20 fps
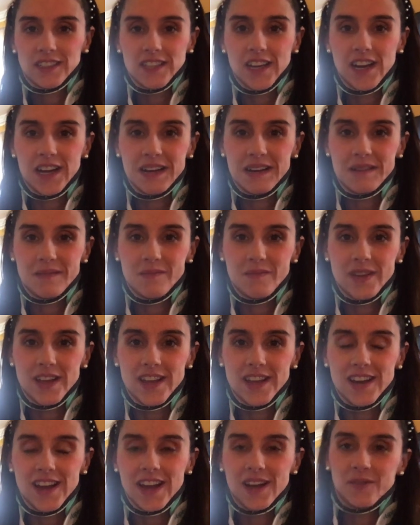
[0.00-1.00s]

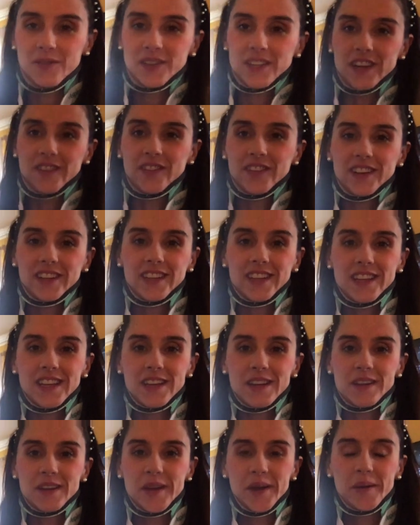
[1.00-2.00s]
And I will
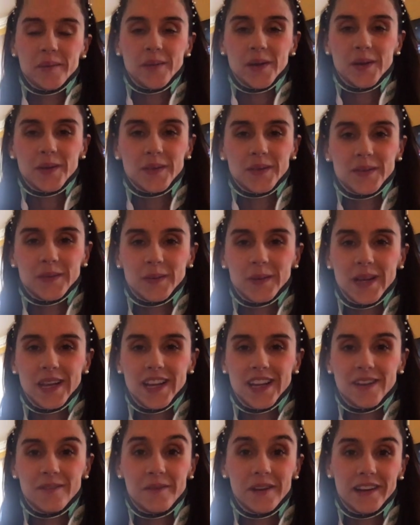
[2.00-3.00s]
definitely post when
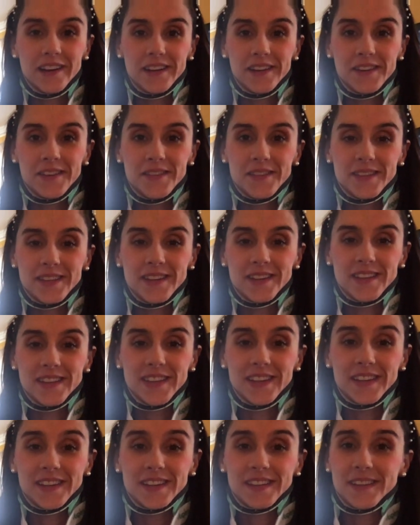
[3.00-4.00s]
I wear and use these
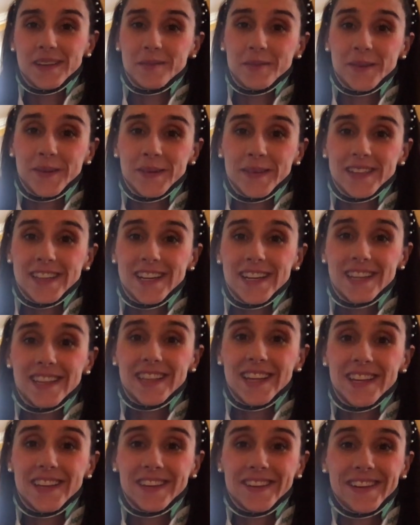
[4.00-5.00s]
things. I'm so excited.
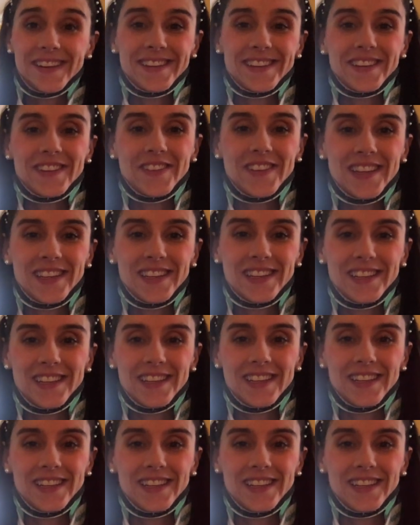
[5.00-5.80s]
Thank you guys so much.